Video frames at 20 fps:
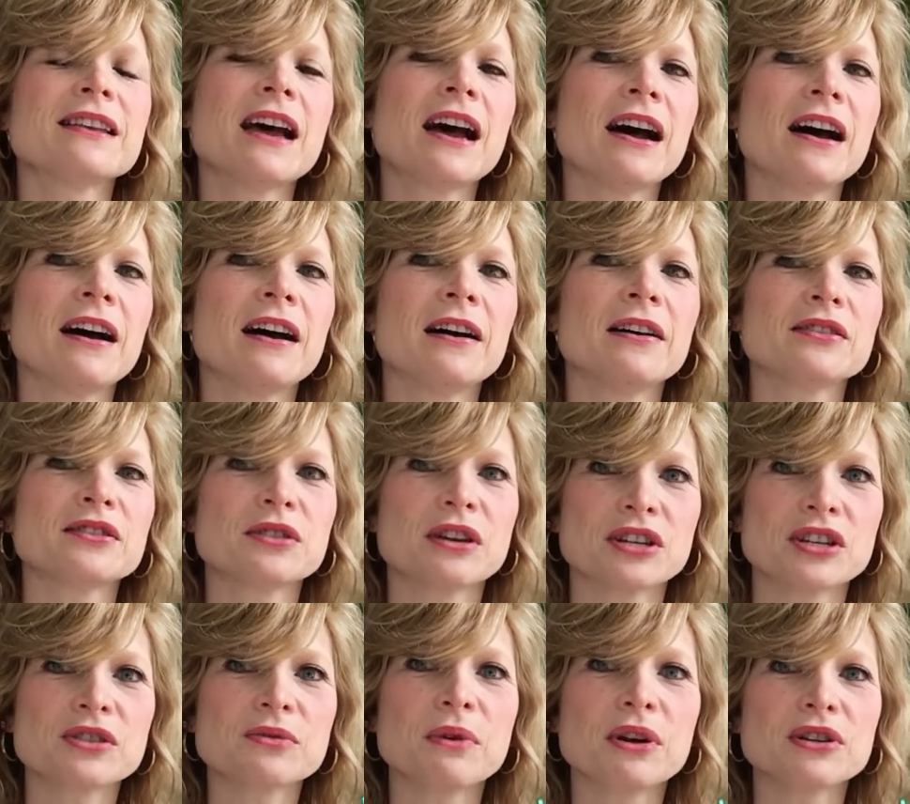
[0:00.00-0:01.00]
So
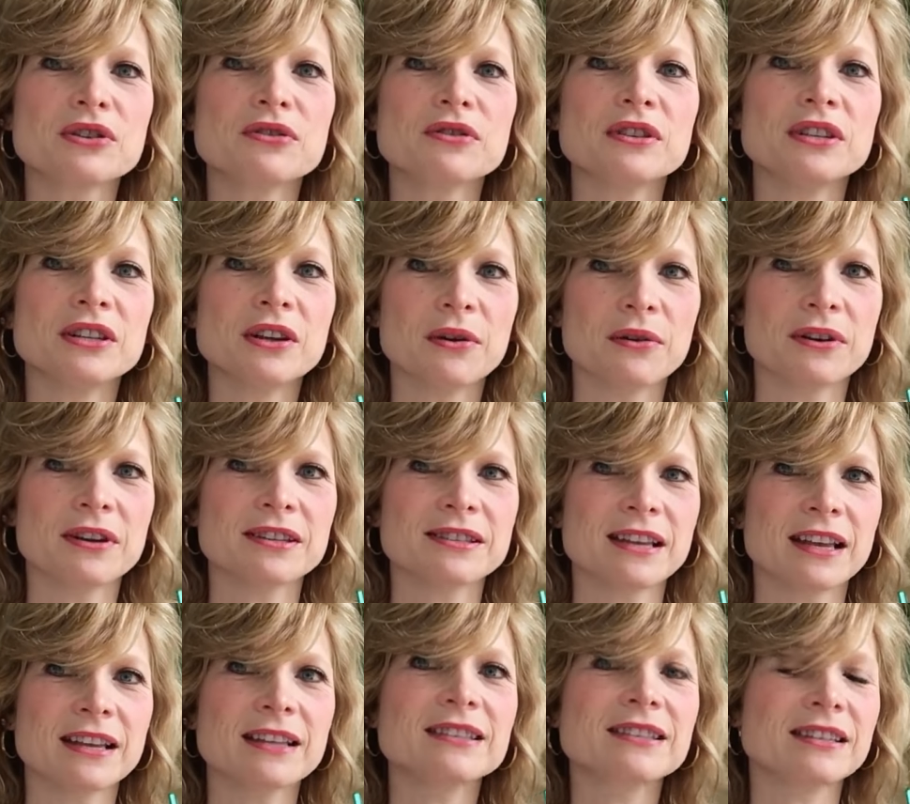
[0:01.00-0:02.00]
I just wanted you to notice
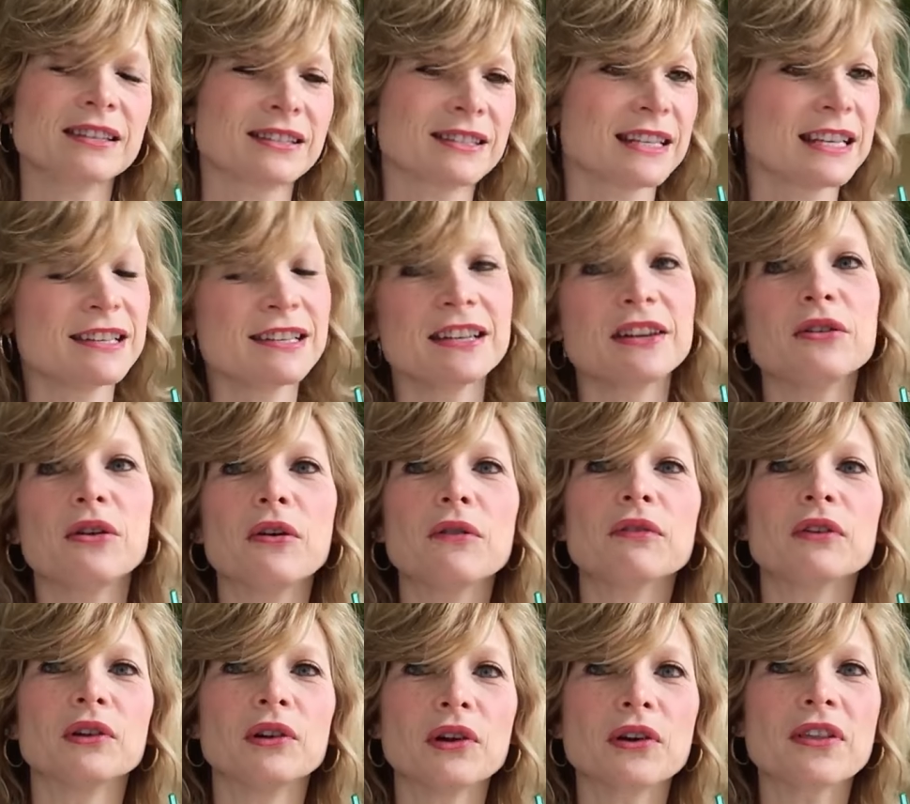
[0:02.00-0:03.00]
that it's easy to
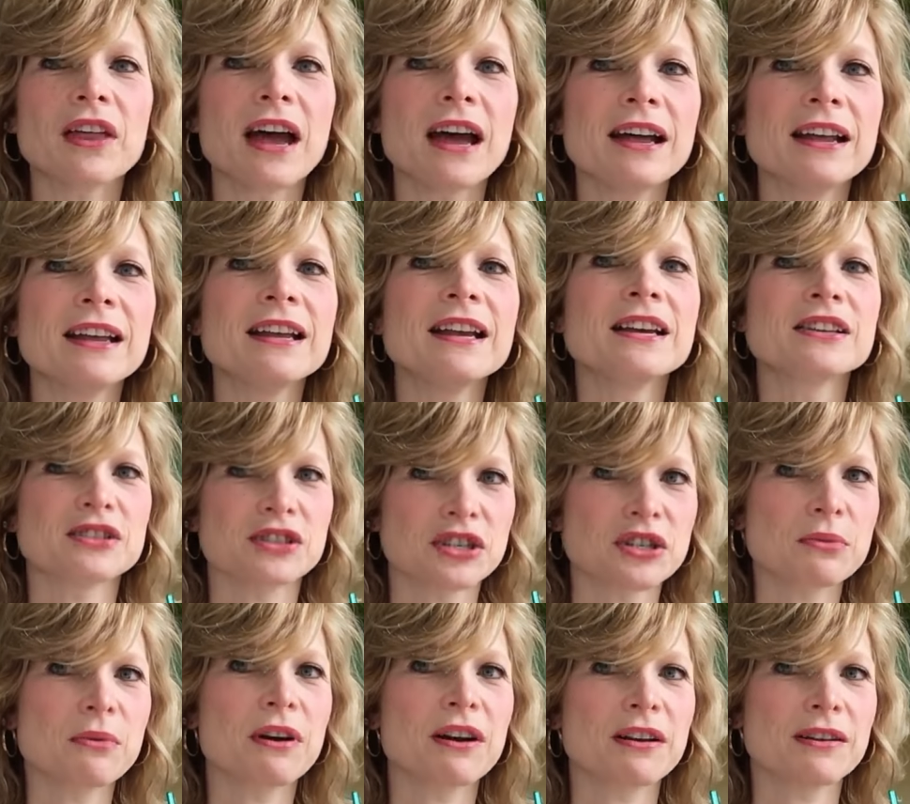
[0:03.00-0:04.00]
overlook that.
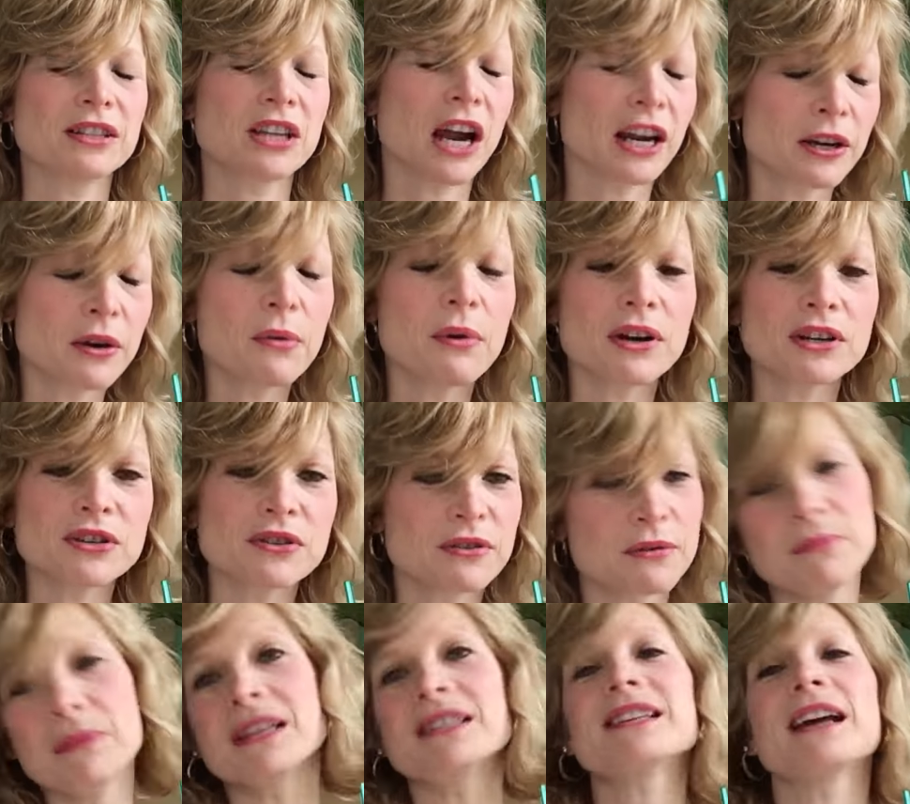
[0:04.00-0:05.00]
So I don't want you
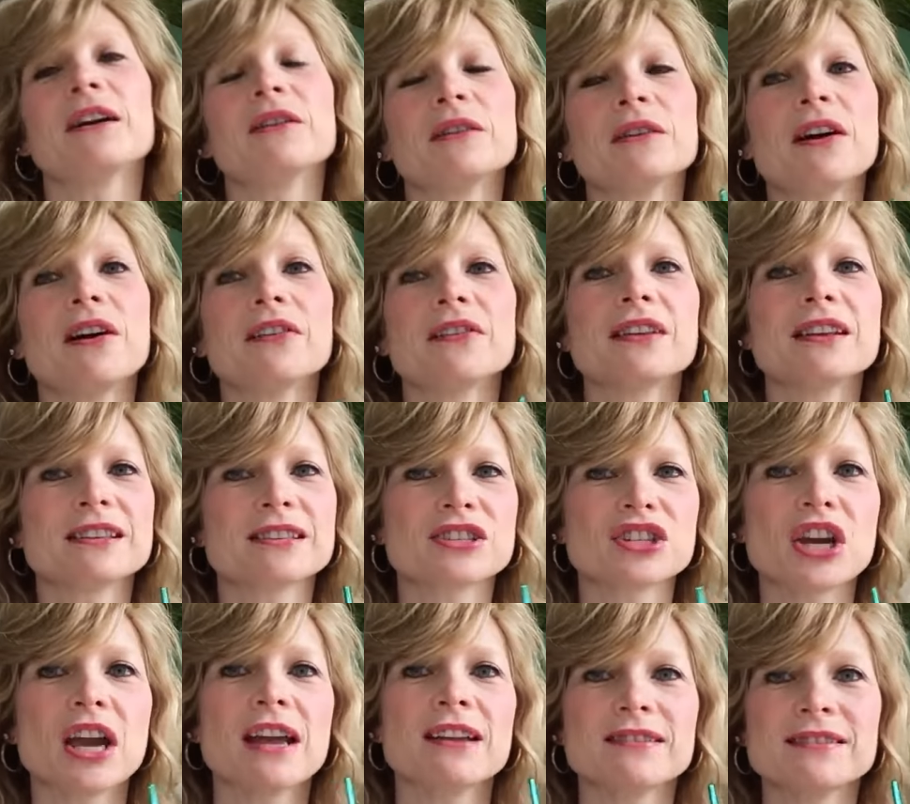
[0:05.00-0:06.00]
to miss out on this
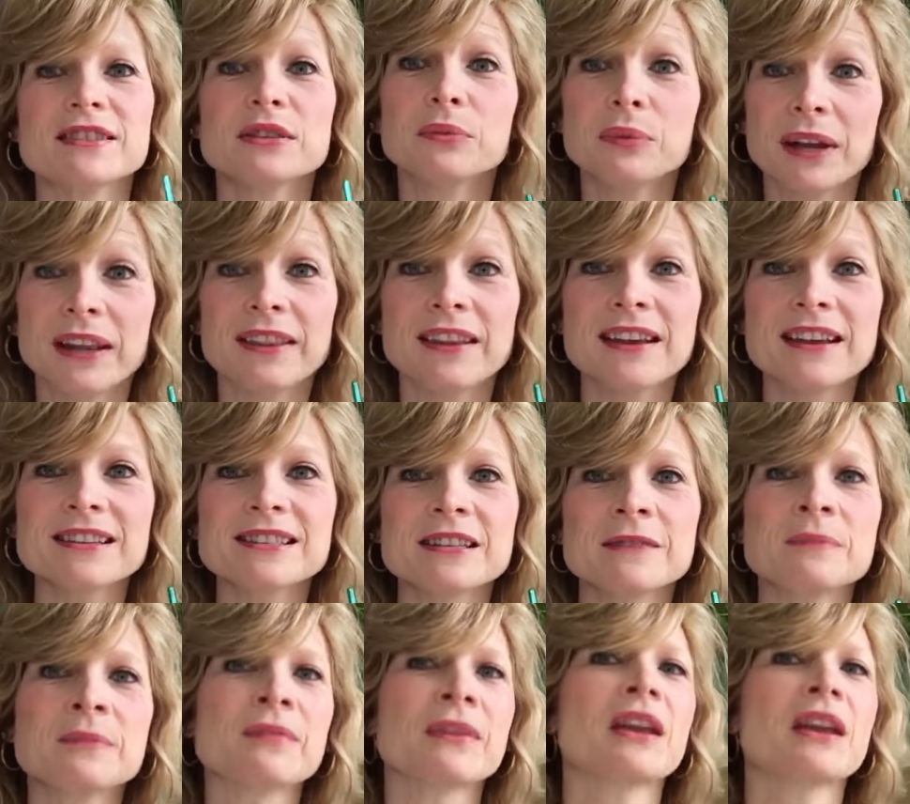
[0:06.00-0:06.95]
chance to win this.